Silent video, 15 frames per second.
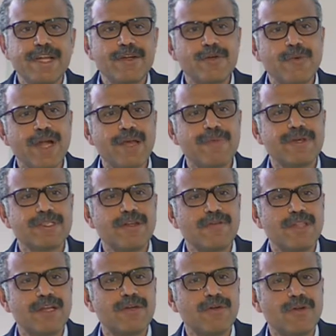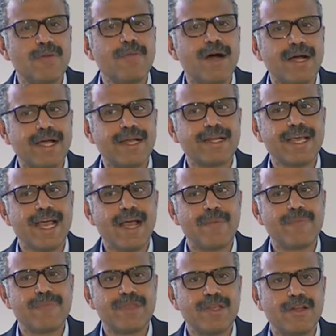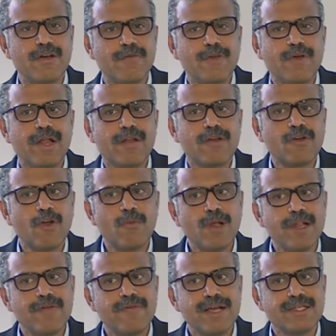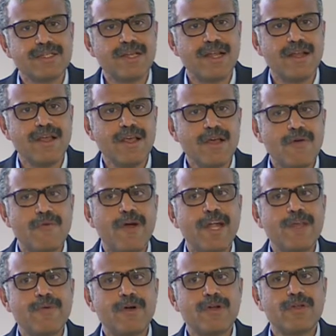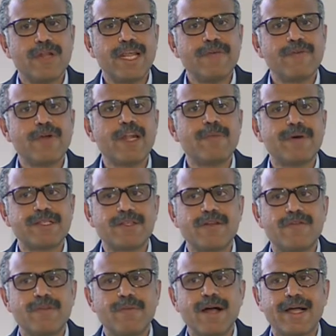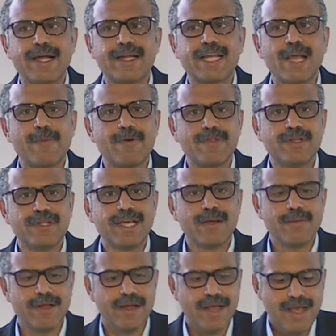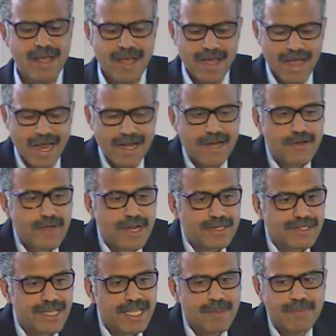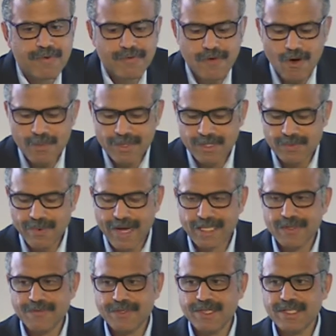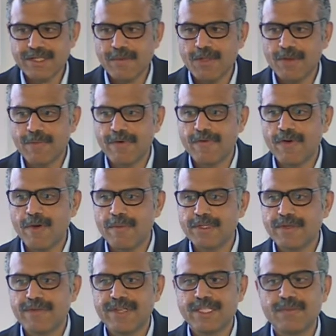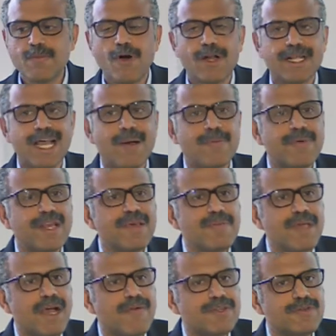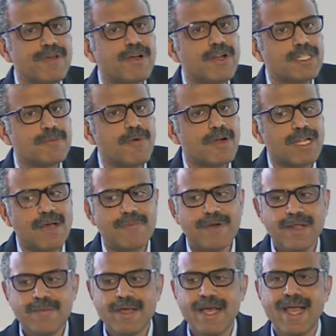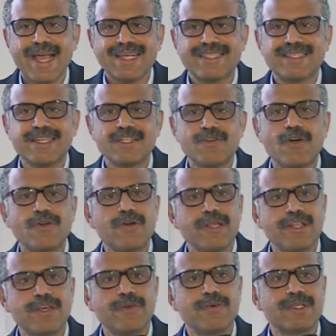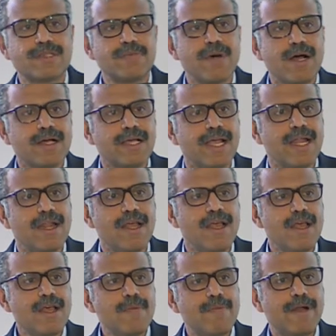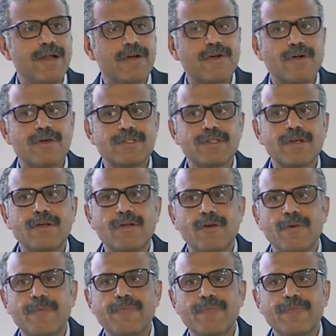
to 20% of the total market cap. Now, if you are a global investor, why do you want to leave 20% of the market cap on the table? And you can see the performance-wise. If you see some of the performance of the small cap premia, which we call small cap premia, exists not only in the US market, but across the globe.